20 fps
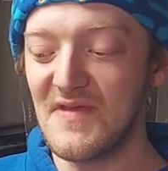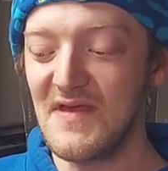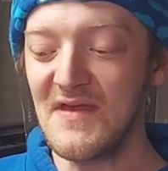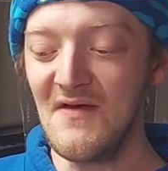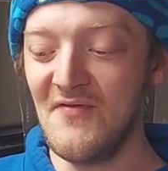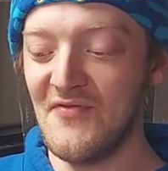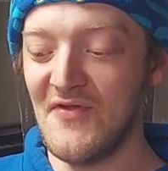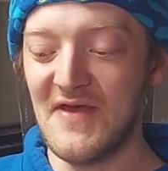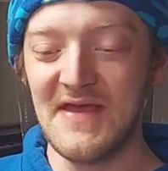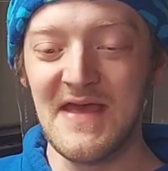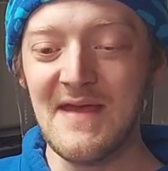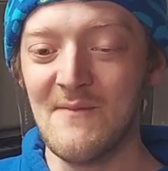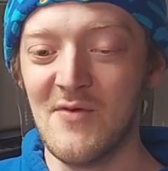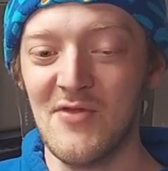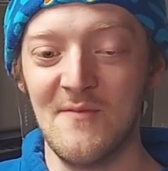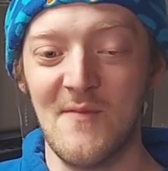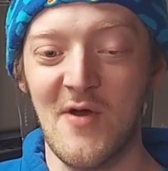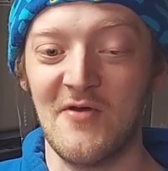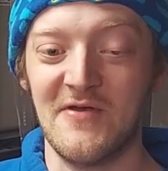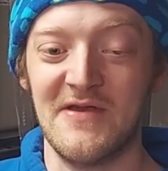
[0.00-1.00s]
They came on
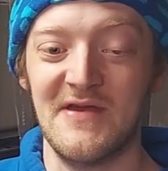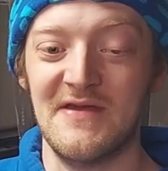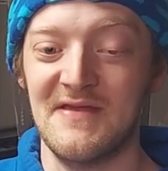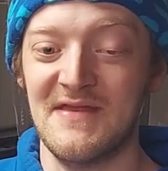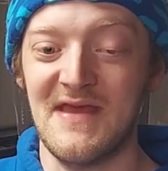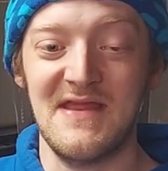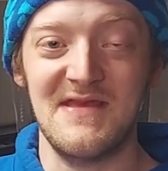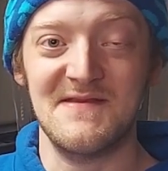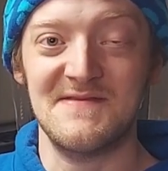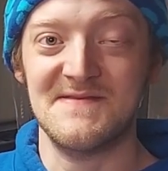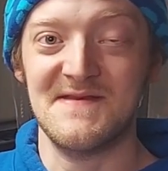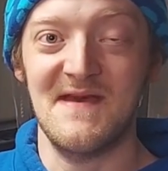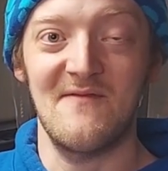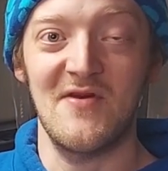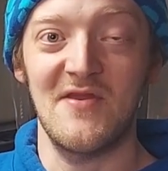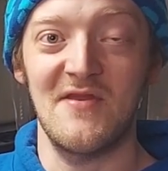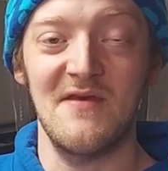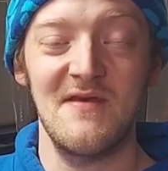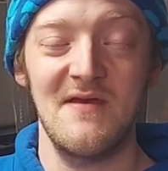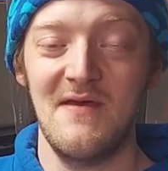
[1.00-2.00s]
the market in
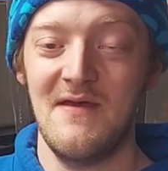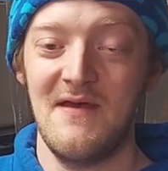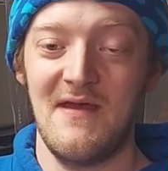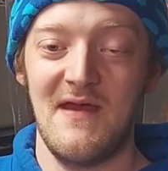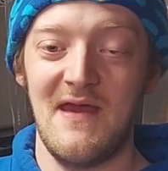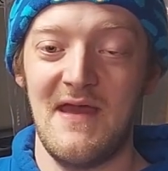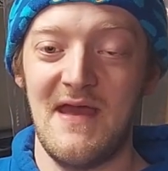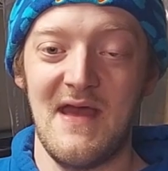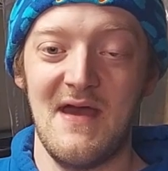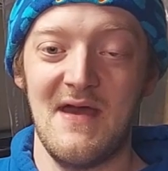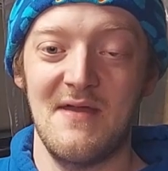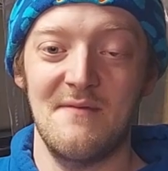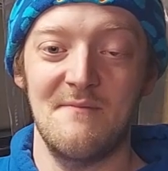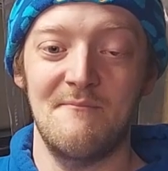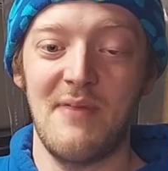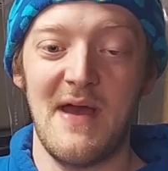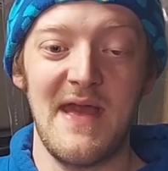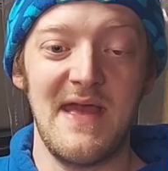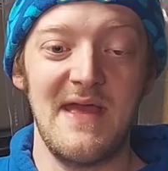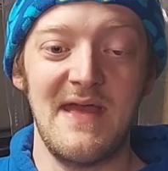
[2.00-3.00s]
'87,
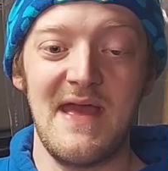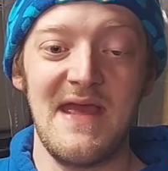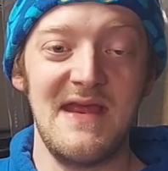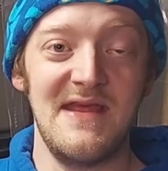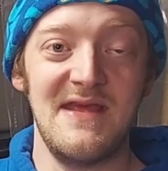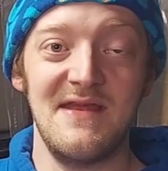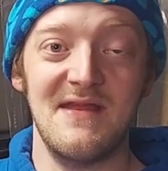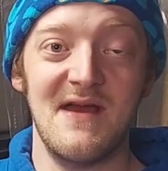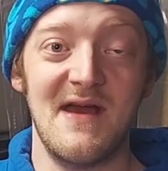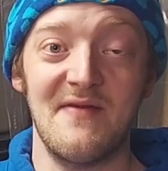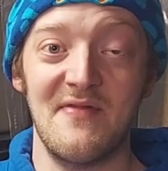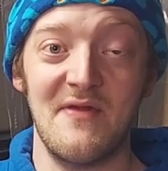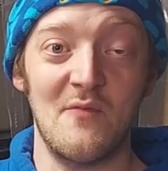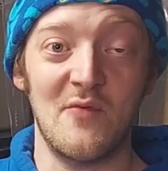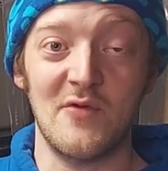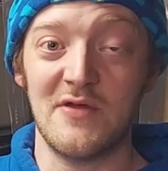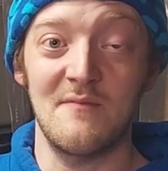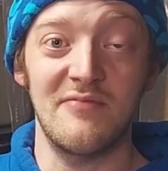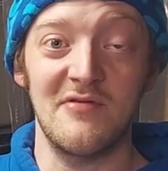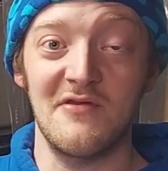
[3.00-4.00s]
and by '89, they
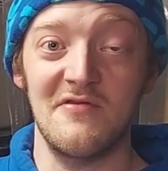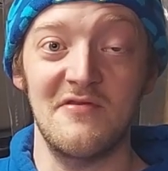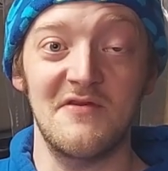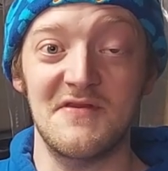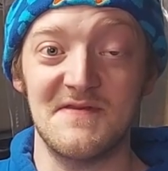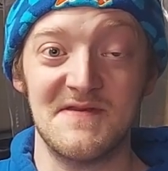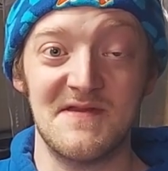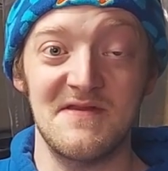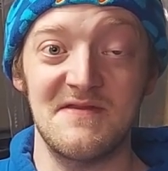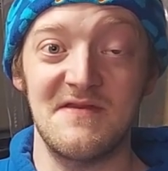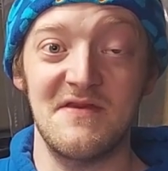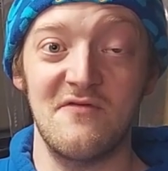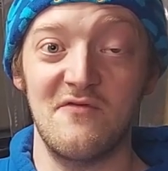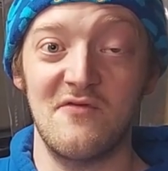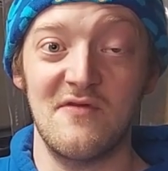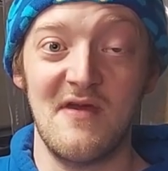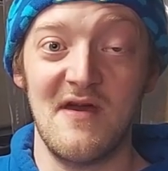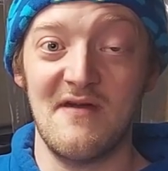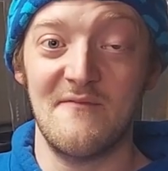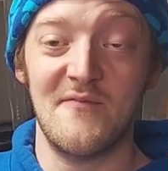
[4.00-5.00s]
were completely
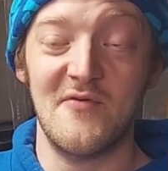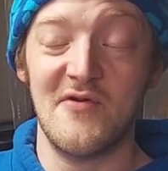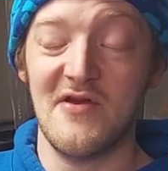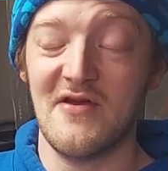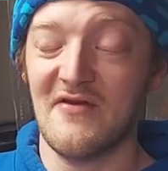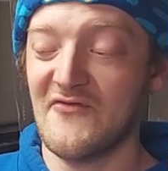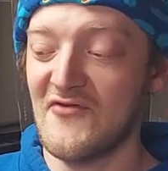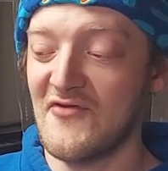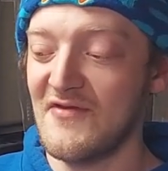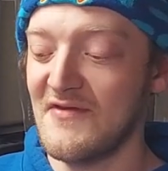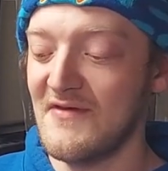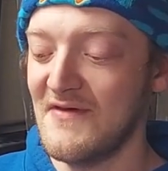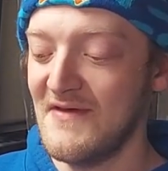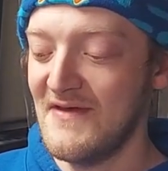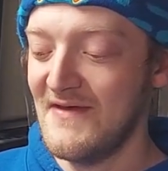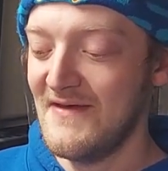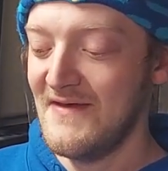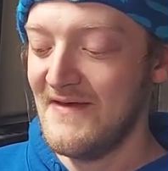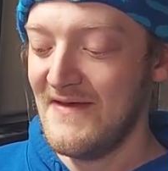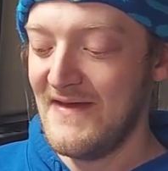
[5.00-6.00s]
discontinued and out of production.
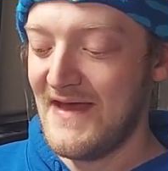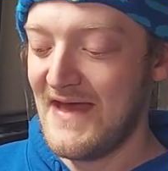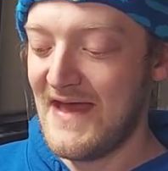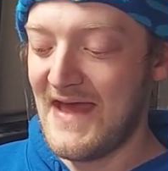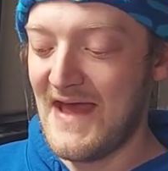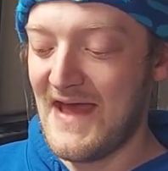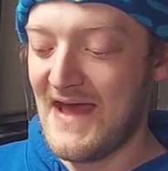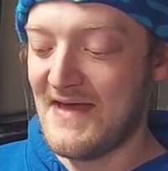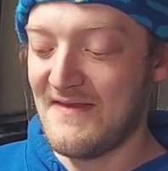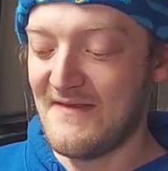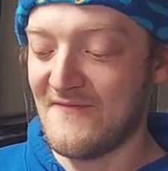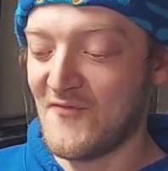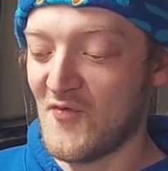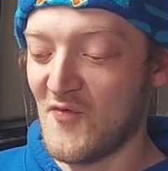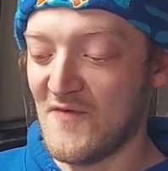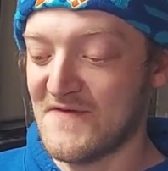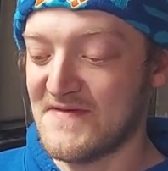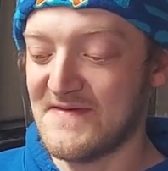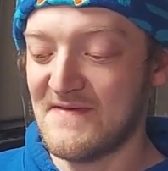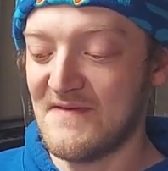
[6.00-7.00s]
And of
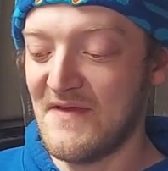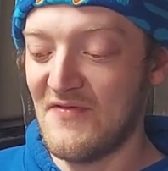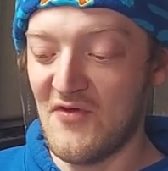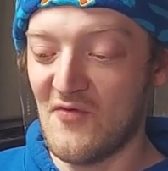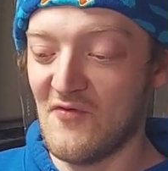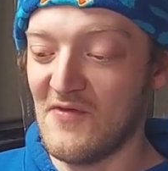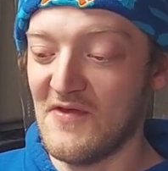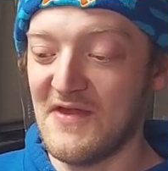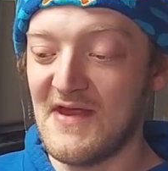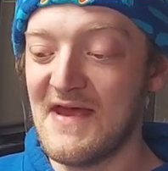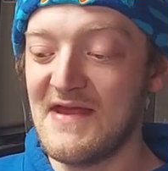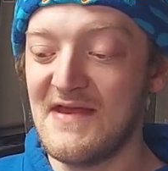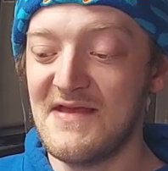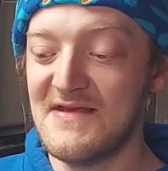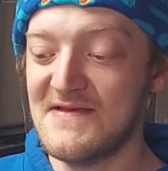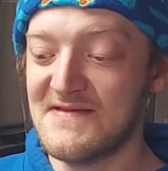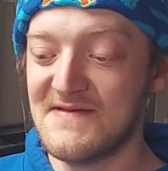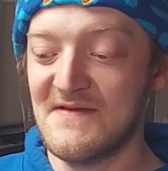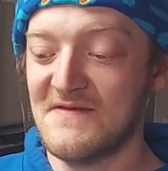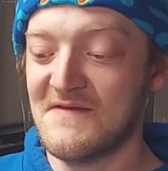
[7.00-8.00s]
course, in the early
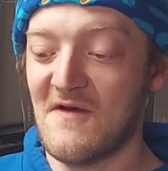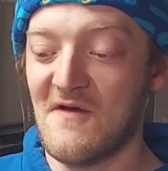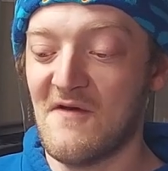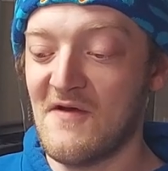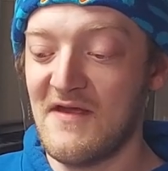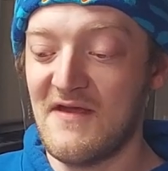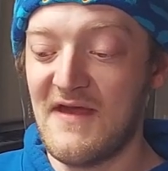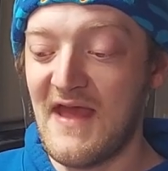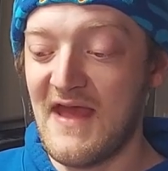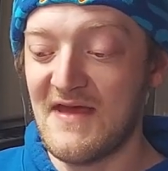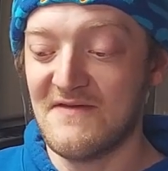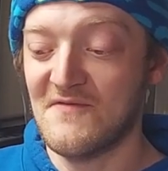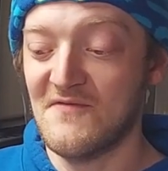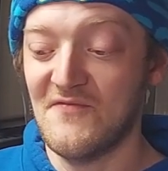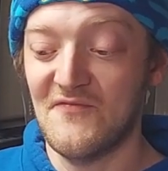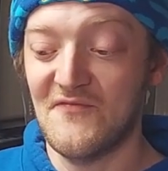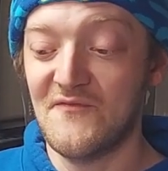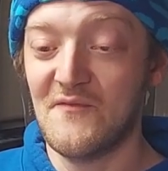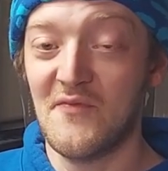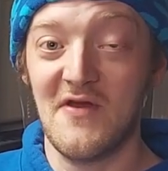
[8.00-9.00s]
'90s, Atari
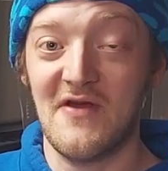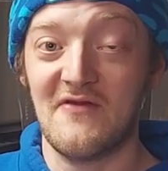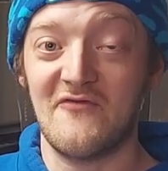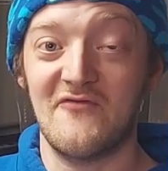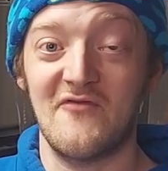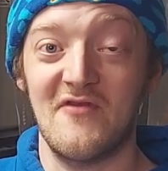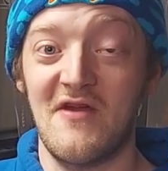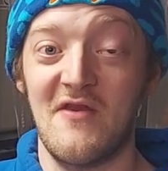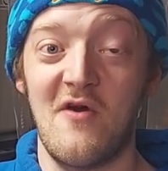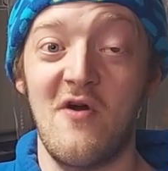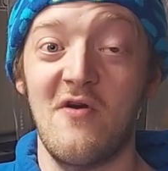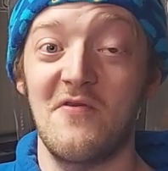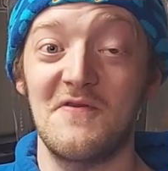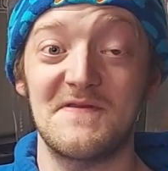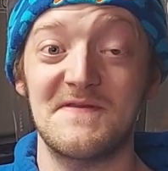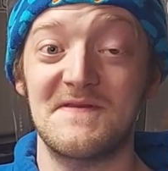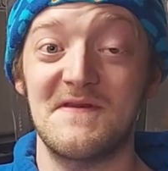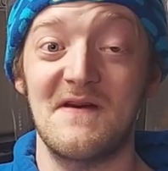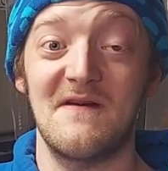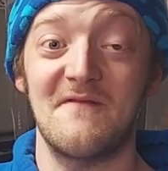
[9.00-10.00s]
canceled production on all
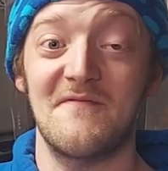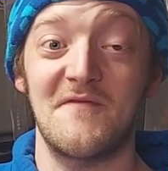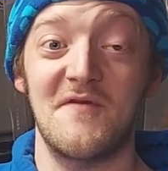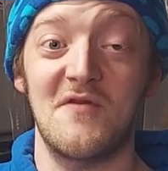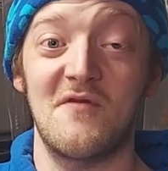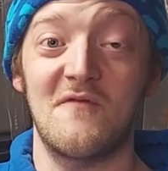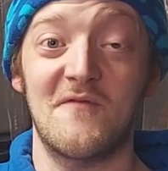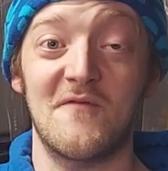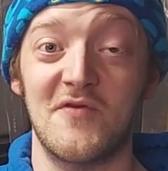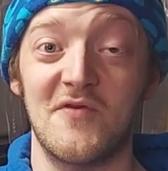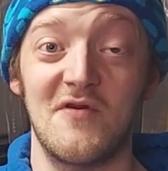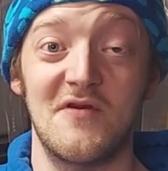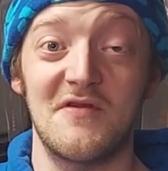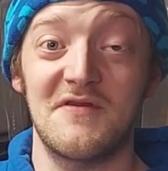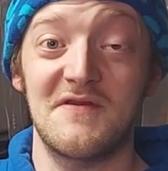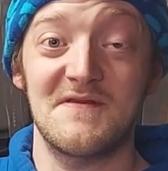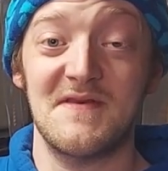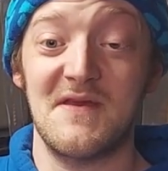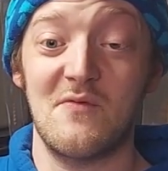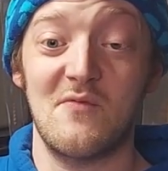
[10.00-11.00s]
this stuff, for good,
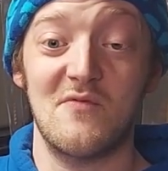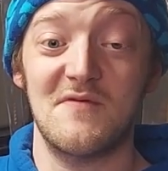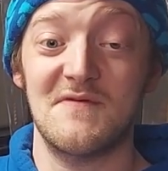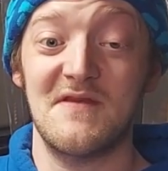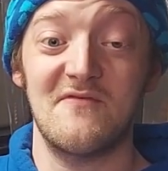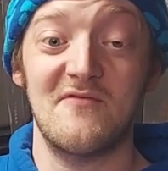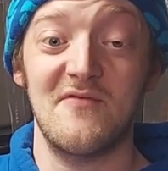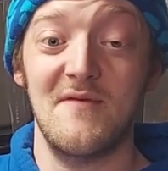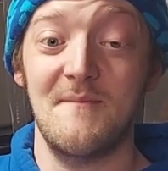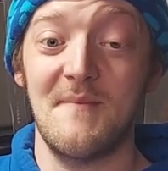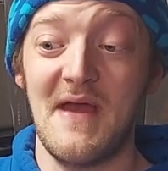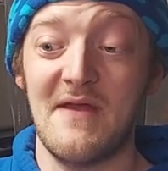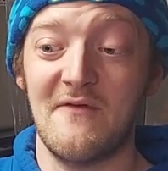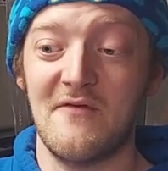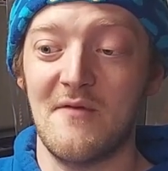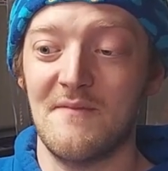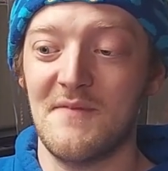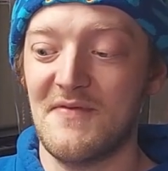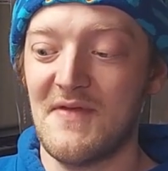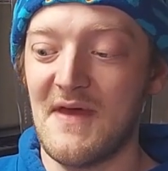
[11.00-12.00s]
because they were essentially
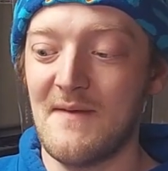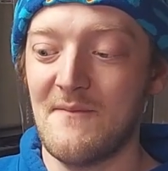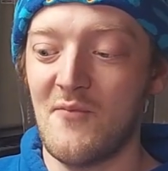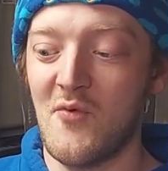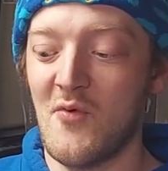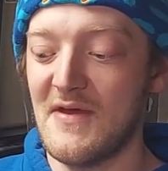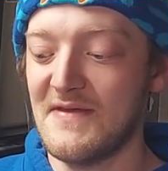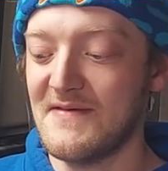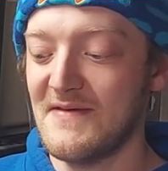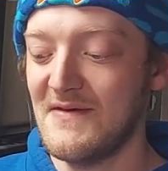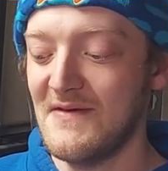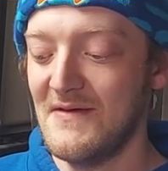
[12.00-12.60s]
bankrupt at that point,